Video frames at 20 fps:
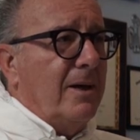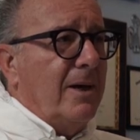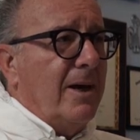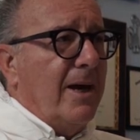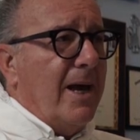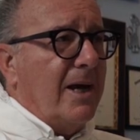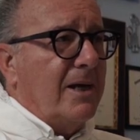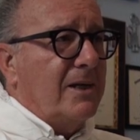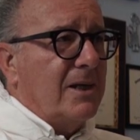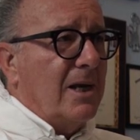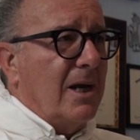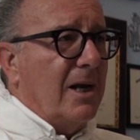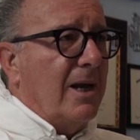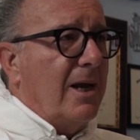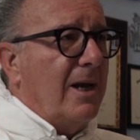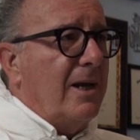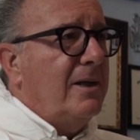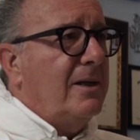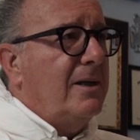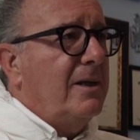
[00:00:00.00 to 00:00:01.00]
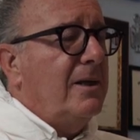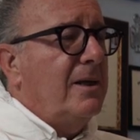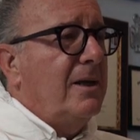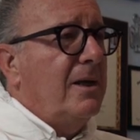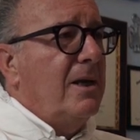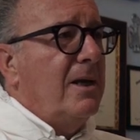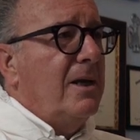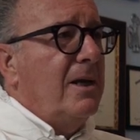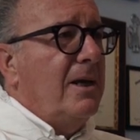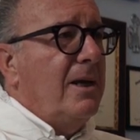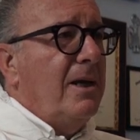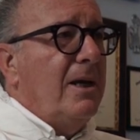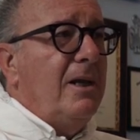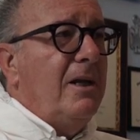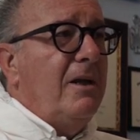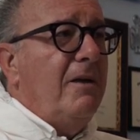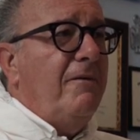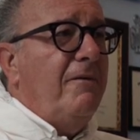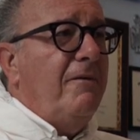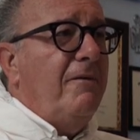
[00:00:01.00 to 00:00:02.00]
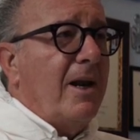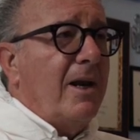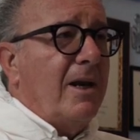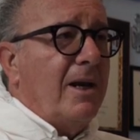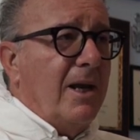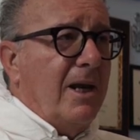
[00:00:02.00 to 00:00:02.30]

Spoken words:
excellent in different